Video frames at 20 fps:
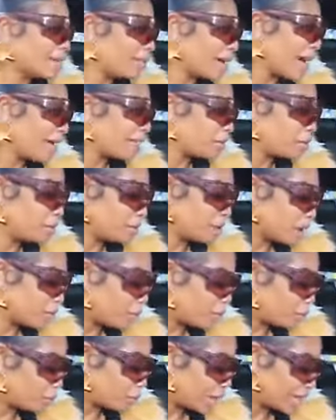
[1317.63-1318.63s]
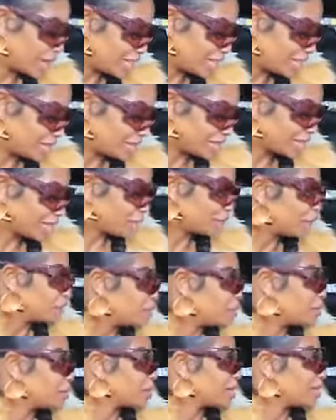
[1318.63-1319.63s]
it would have to be. I want red interior. I think we
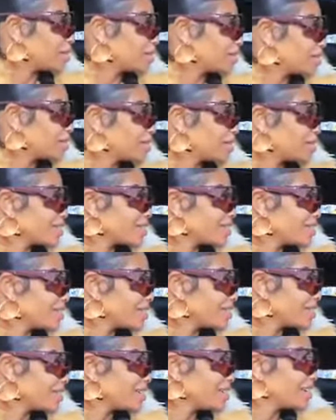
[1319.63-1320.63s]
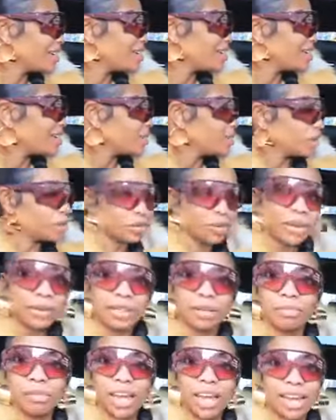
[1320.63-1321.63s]
should do red and Mm the
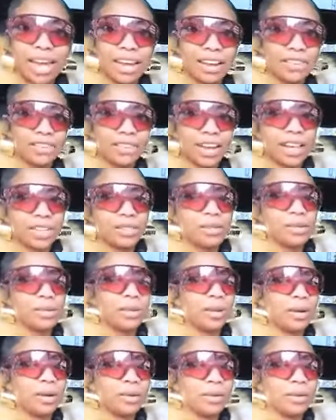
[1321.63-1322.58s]
the black kind of fire too though.